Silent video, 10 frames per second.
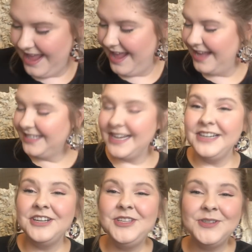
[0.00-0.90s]
is
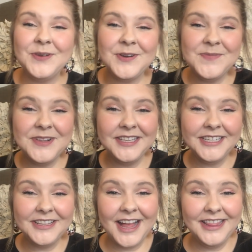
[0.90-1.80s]
an adorable
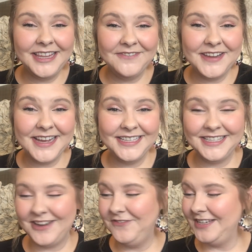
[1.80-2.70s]
little Olivia
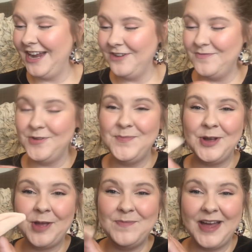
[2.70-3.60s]
stuffed animal
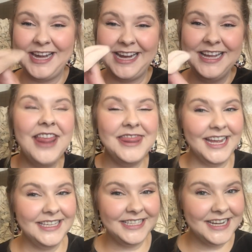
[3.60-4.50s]
book buddy.
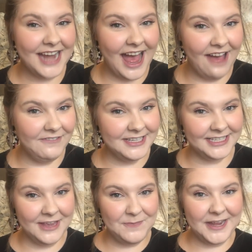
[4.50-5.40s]
This did not have a
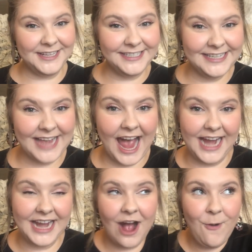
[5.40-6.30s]
slip
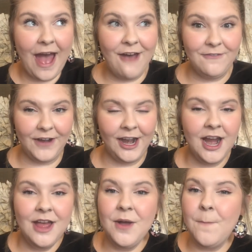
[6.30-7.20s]
inside. However,
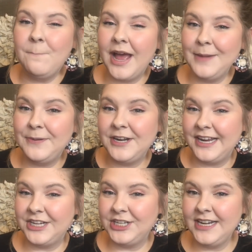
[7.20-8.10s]
my
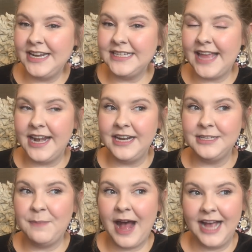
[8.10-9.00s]
prediction is that it
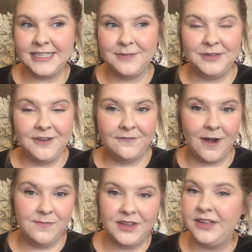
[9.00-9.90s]
is possibly
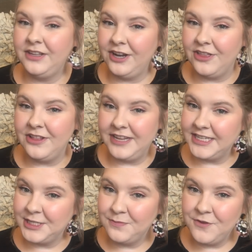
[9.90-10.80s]
from the Clear the
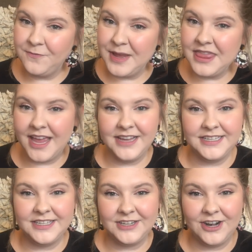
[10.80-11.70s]
List movement that has
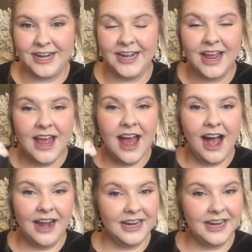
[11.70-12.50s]
started on